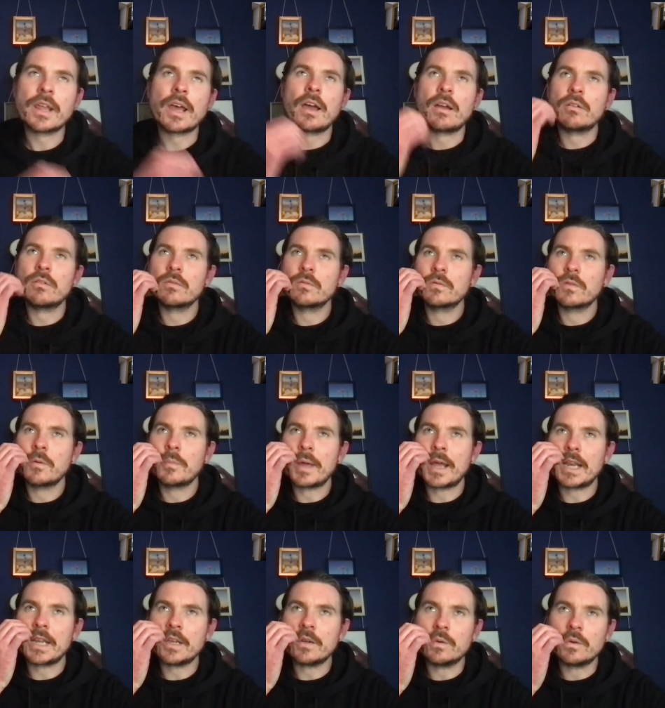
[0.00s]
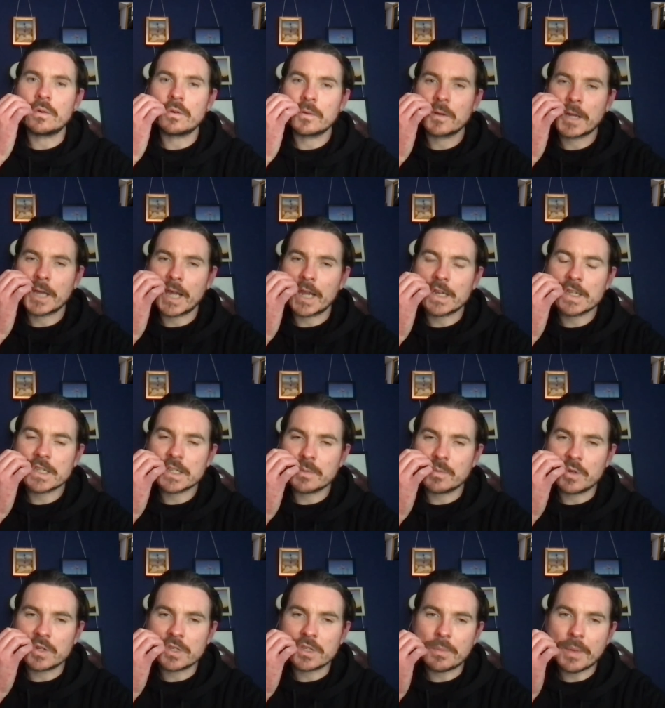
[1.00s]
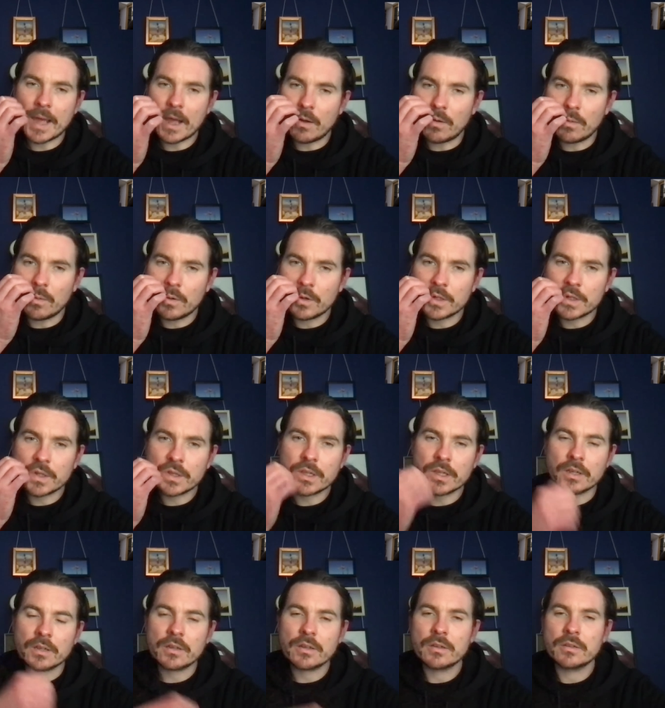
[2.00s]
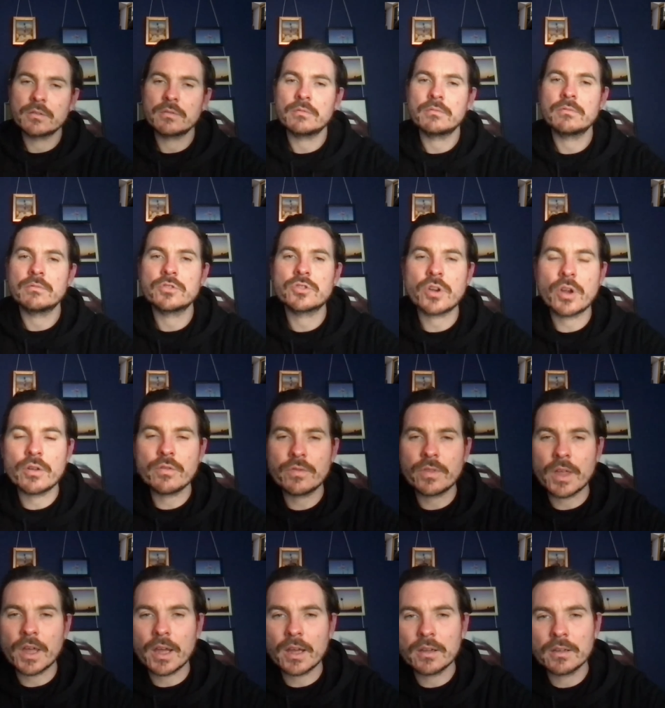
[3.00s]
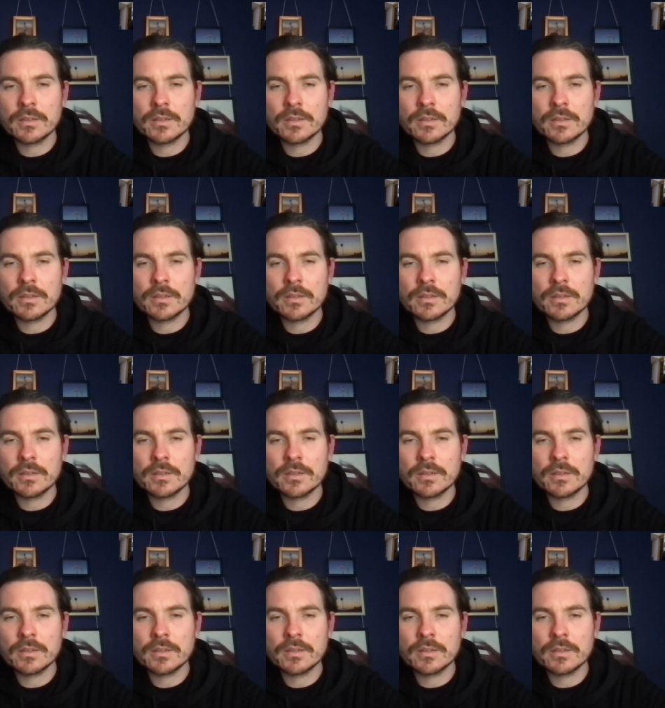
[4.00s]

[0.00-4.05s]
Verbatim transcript: that rebellion against them was about? What do you think drove that?